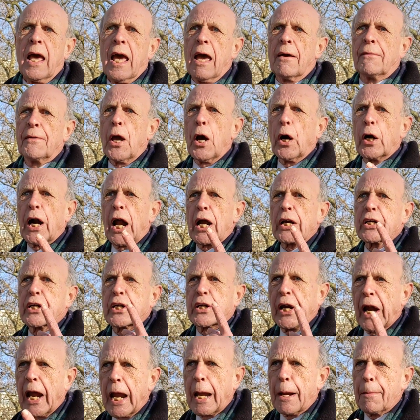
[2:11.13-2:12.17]
If you're a
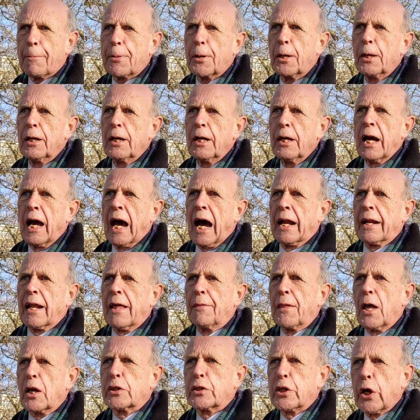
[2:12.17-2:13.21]
sheep, and
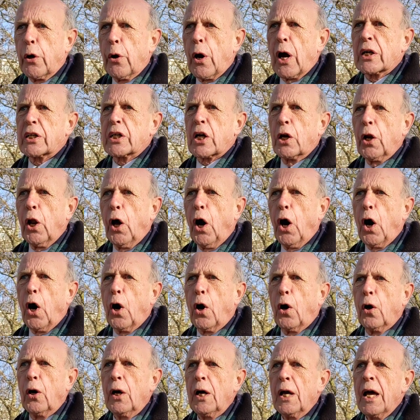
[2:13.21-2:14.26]
in the Jewish
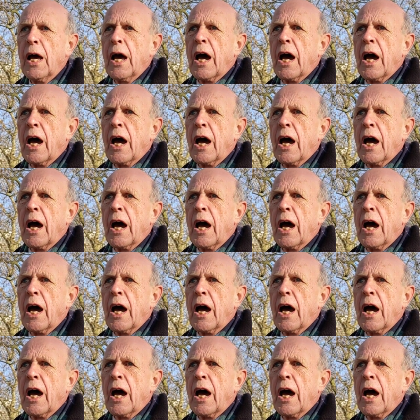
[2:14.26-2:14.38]
law,